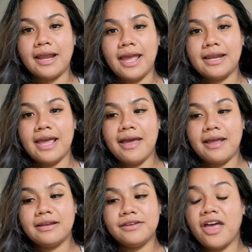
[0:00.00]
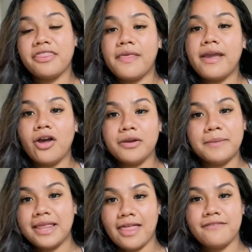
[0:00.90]
and nothing on
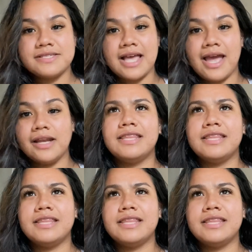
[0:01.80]
my left side.